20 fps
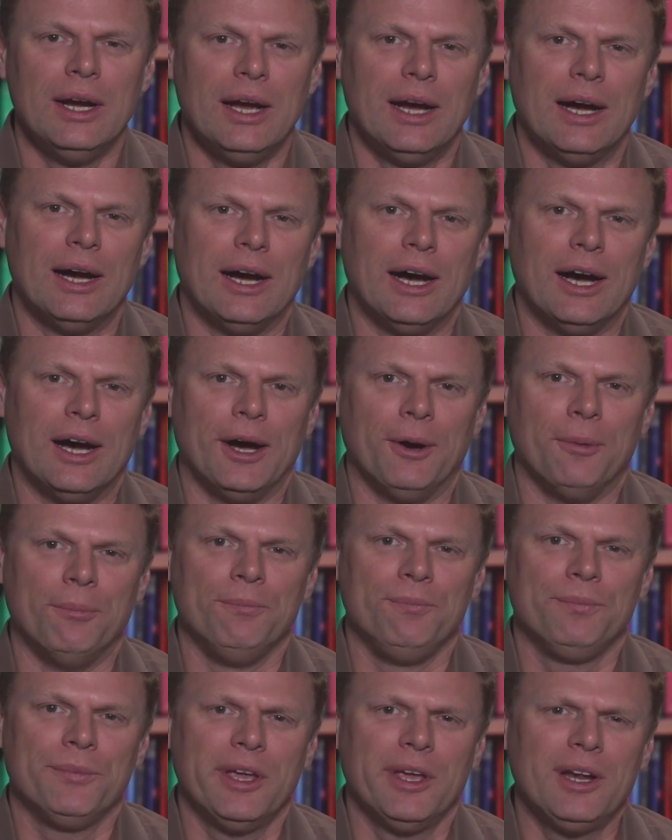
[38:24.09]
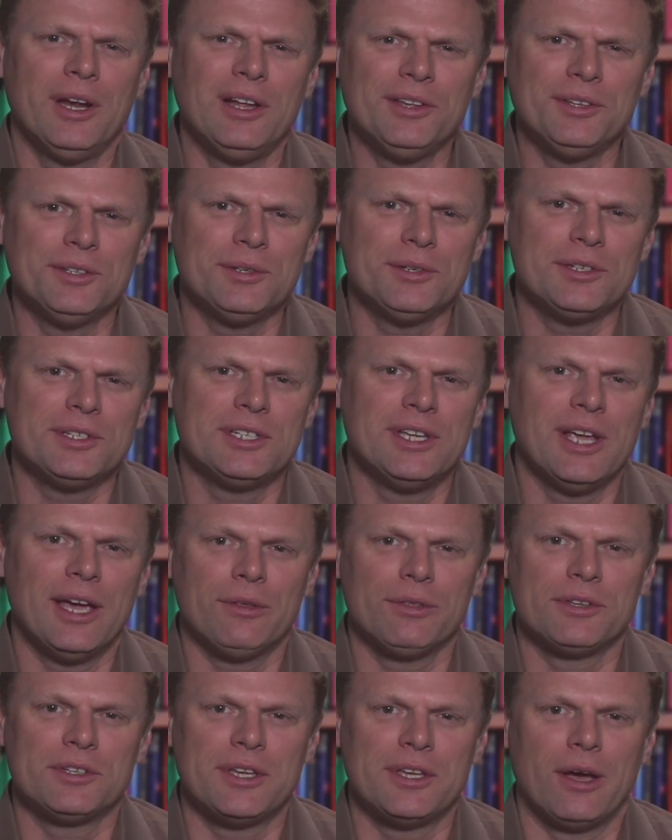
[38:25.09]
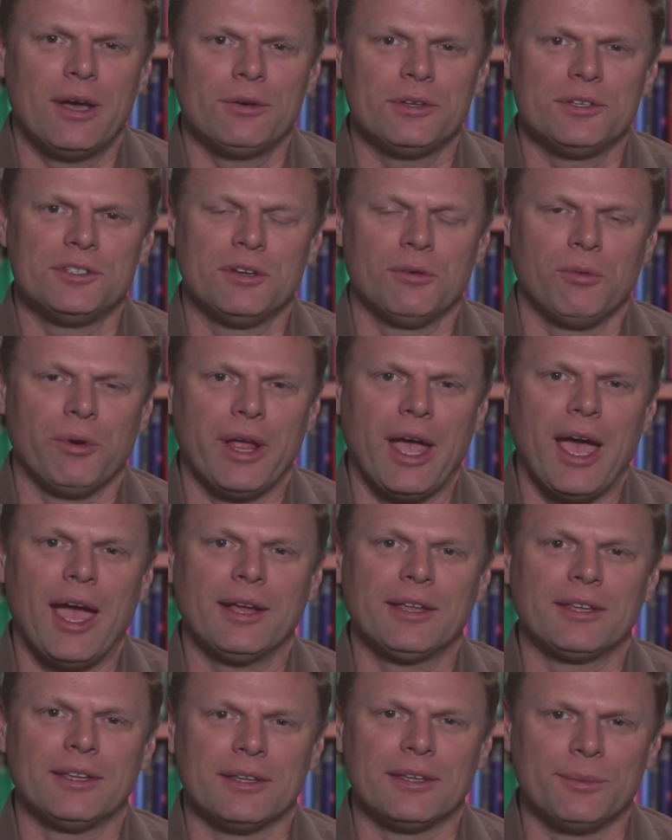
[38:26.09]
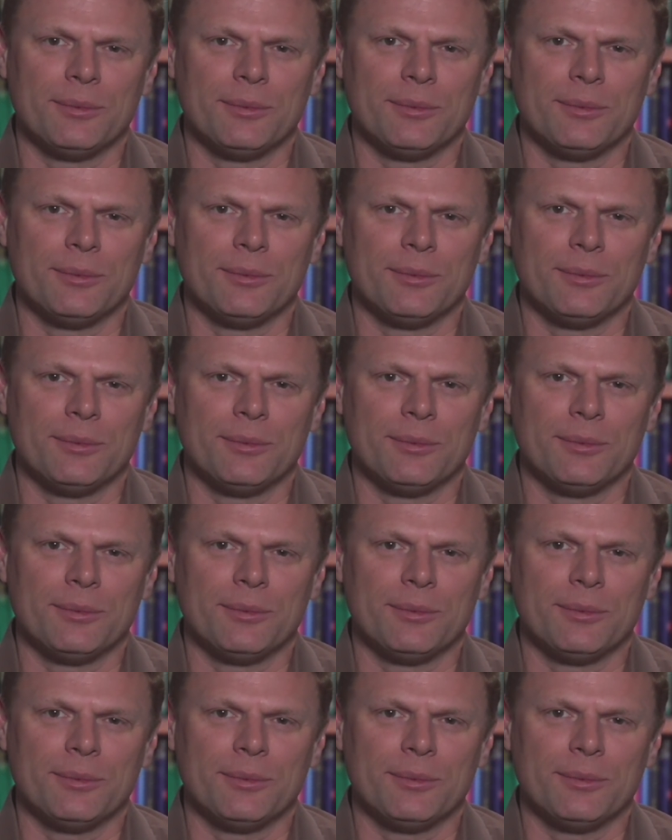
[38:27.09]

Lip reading: And also to see how the Saudis are reacting.